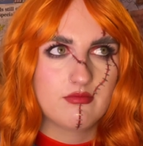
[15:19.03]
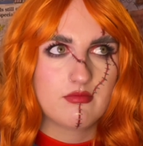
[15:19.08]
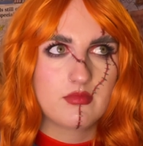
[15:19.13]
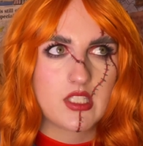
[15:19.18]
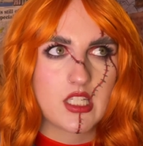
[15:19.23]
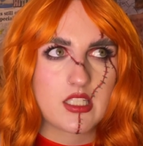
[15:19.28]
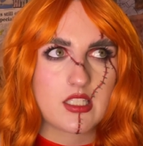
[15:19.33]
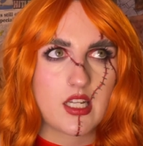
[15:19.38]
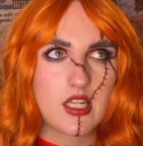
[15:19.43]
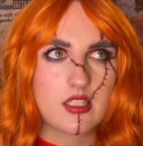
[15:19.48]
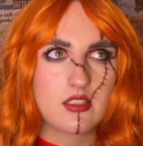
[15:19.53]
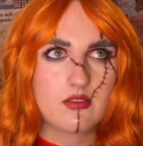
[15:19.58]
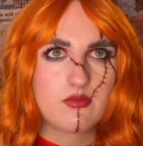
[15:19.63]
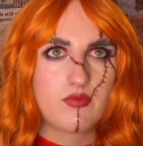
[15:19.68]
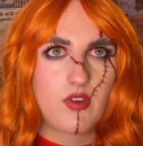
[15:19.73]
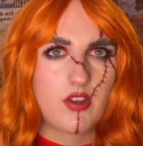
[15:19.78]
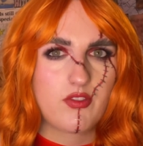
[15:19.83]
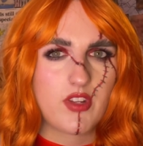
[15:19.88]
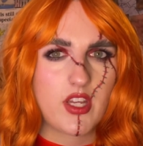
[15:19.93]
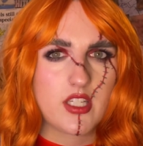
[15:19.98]
6 days,
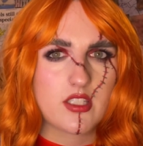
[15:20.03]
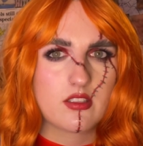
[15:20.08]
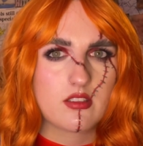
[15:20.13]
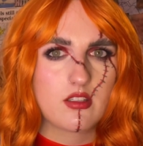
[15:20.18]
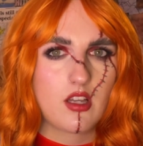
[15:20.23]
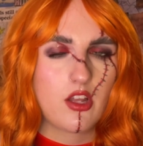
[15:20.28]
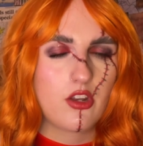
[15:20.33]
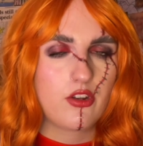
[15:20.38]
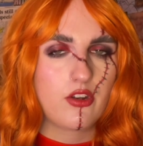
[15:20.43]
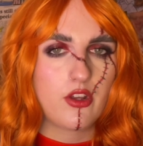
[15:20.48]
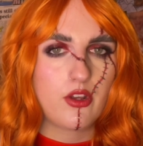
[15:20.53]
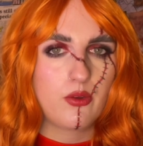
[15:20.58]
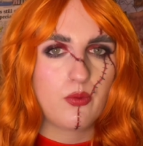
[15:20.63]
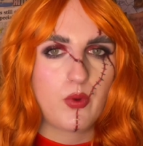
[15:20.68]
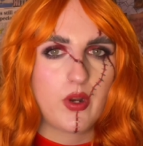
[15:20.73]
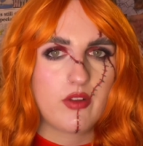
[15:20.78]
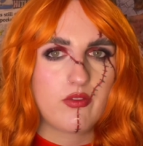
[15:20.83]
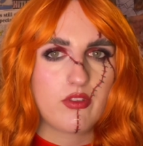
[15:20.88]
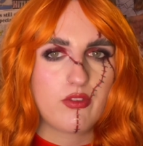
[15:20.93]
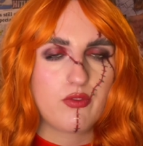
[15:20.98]
5 days, I don't know,
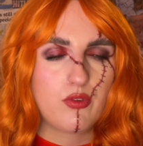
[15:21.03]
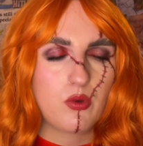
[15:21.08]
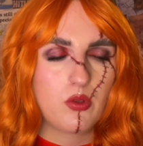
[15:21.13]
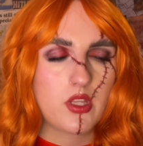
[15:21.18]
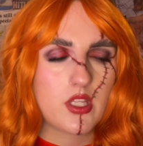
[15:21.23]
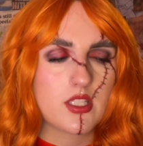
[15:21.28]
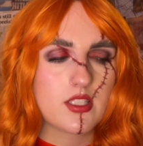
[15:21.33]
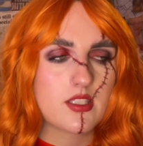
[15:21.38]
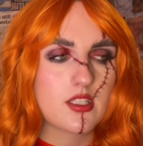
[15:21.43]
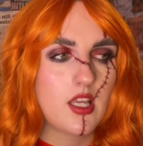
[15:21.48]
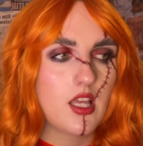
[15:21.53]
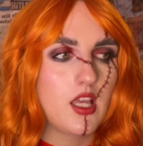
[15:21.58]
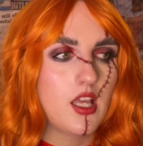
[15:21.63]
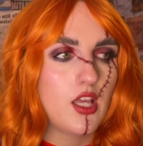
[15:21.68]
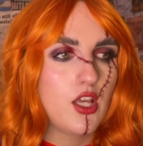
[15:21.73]
whenever the 4th is.